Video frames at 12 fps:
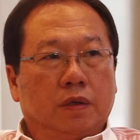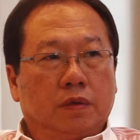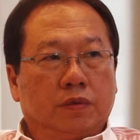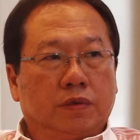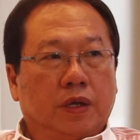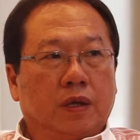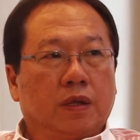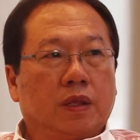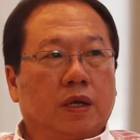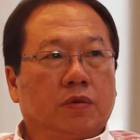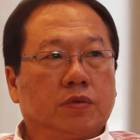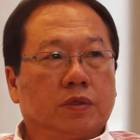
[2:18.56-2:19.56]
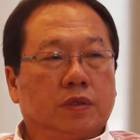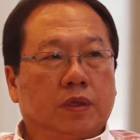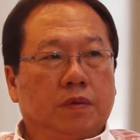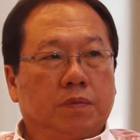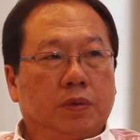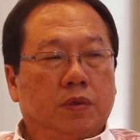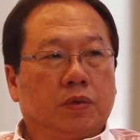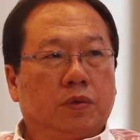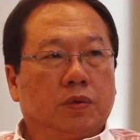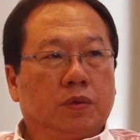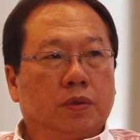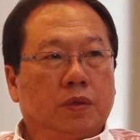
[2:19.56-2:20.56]
300,000 and below
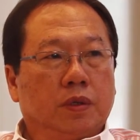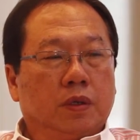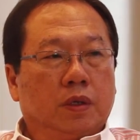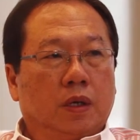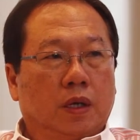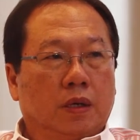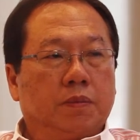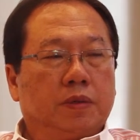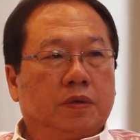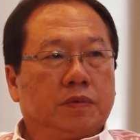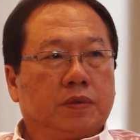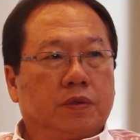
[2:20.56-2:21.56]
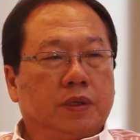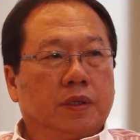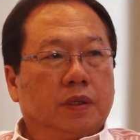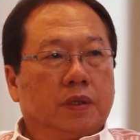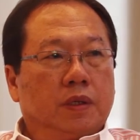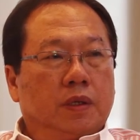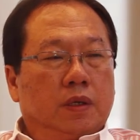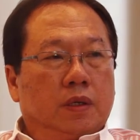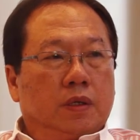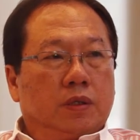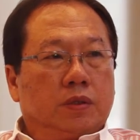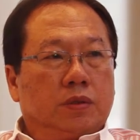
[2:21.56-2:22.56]
and above. Sorry.
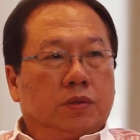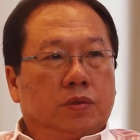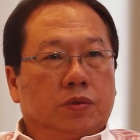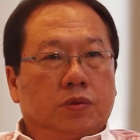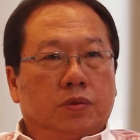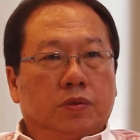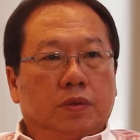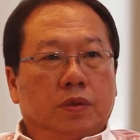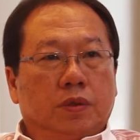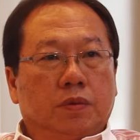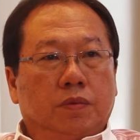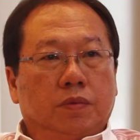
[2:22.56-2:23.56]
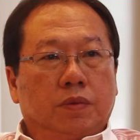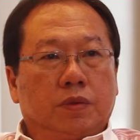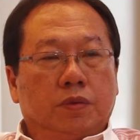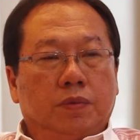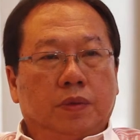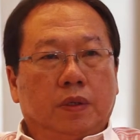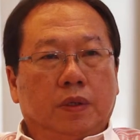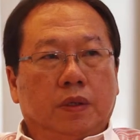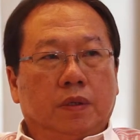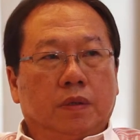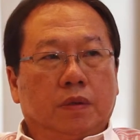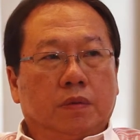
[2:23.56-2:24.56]
So we need,
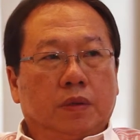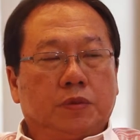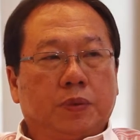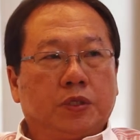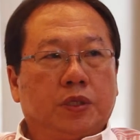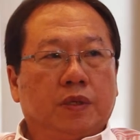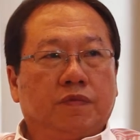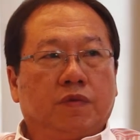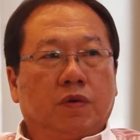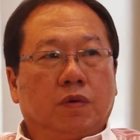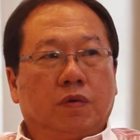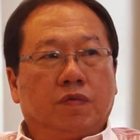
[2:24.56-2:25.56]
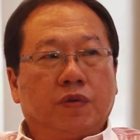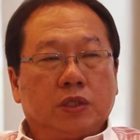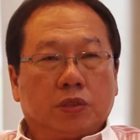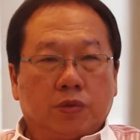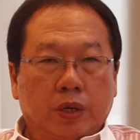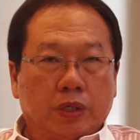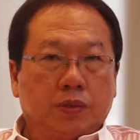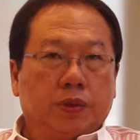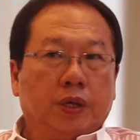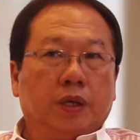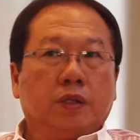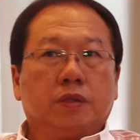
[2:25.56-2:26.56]
especially for fresh
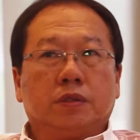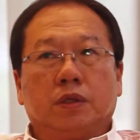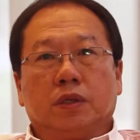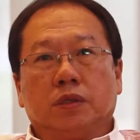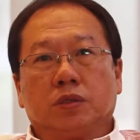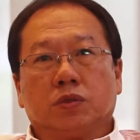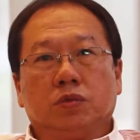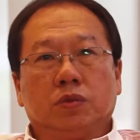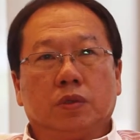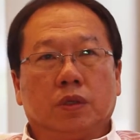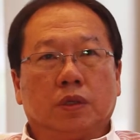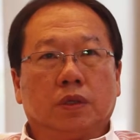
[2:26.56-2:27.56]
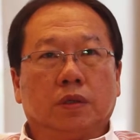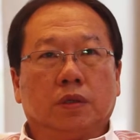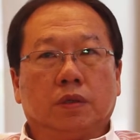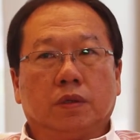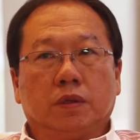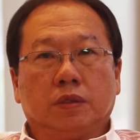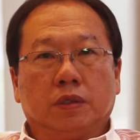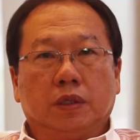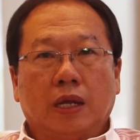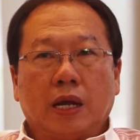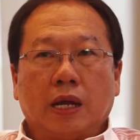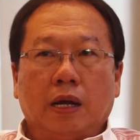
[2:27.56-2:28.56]
graduates and school
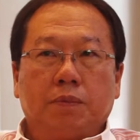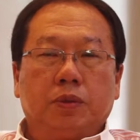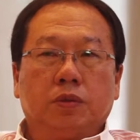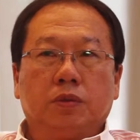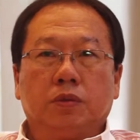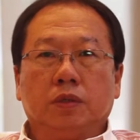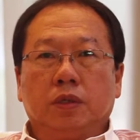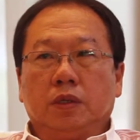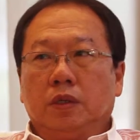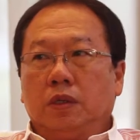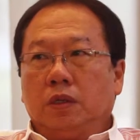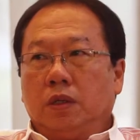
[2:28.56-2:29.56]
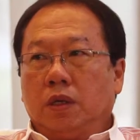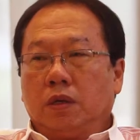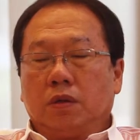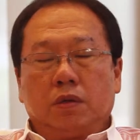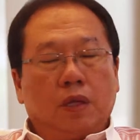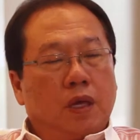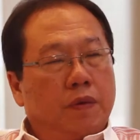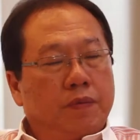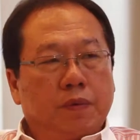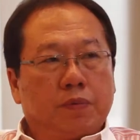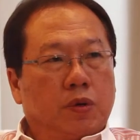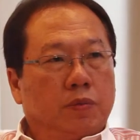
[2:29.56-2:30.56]
young couple, they're having
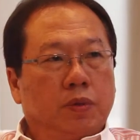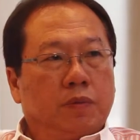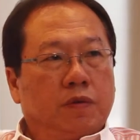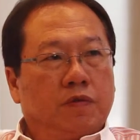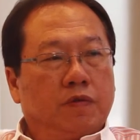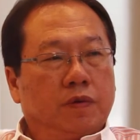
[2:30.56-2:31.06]
problem of